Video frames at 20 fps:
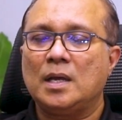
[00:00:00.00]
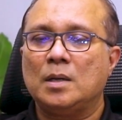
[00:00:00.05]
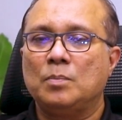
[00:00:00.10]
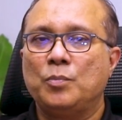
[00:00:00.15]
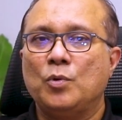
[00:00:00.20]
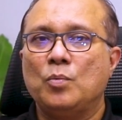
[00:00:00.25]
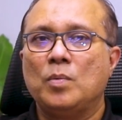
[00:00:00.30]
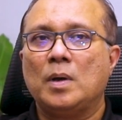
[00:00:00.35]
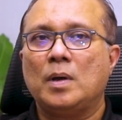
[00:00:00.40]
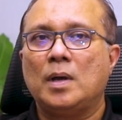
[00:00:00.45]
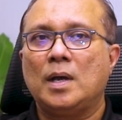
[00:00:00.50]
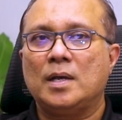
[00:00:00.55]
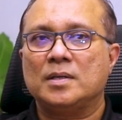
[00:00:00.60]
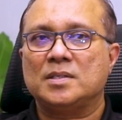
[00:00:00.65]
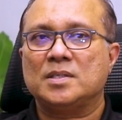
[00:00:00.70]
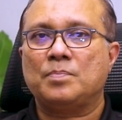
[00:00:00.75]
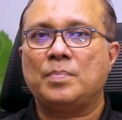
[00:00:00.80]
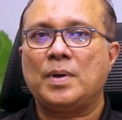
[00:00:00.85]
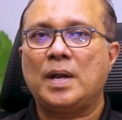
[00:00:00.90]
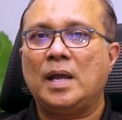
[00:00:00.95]
and Puma
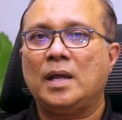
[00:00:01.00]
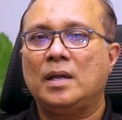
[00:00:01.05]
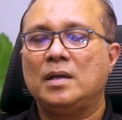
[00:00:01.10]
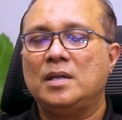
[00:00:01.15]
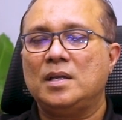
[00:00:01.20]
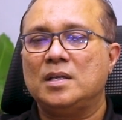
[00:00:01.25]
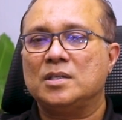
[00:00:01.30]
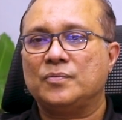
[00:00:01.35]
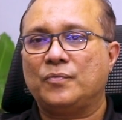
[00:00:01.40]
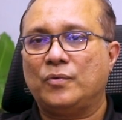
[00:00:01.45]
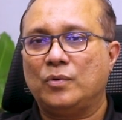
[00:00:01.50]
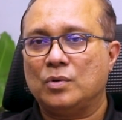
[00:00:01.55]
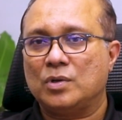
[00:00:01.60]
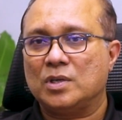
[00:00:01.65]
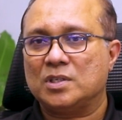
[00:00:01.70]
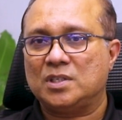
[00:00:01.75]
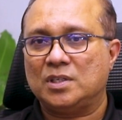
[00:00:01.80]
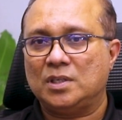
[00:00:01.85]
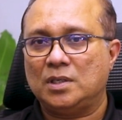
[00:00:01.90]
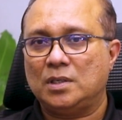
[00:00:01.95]
as a brand is
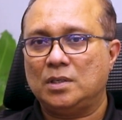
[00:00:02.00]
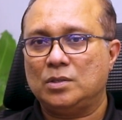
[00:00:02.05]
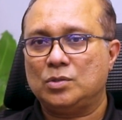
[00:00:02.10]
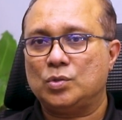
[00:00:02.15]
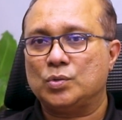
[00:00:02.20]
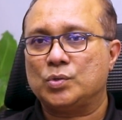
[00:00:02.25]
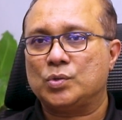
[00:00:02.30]
focusing to